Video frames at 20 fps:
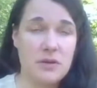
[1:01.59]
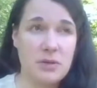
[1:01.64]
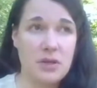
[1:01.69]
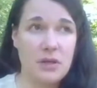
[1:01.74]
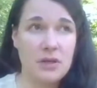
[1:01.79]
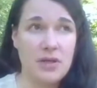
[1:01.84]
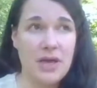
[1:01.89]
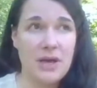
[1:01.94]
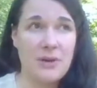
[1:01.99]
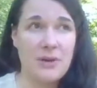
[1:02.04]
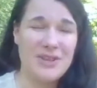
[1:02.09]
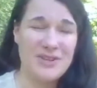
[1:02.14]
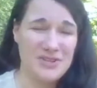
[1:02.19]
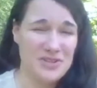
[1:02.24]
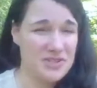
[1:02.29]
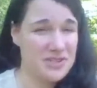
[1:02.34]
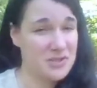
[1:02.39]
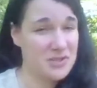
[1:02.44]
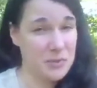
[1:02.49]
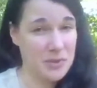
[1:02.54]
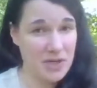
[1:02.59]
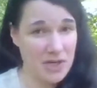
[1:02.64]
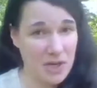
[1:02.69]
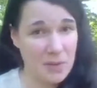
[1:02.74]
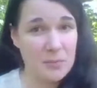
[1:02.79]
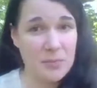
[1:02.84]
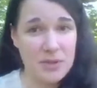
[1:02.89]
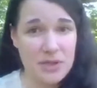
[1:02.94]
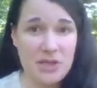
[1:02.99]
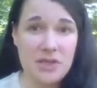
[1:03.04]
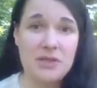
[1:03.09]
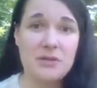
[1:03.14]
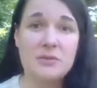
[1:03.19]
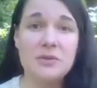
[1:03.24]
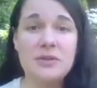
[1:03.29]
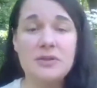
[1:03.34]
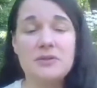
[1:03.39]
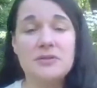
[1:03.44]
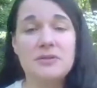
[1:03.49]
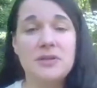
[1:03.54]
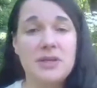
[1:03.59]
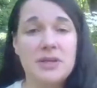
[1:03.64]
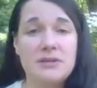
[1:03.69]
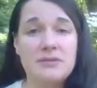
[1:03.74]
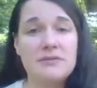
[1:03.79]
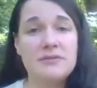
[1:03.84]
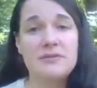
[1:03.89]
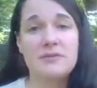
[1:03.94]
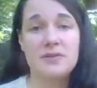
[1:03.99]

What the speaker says: allow that just to accompany you in your life,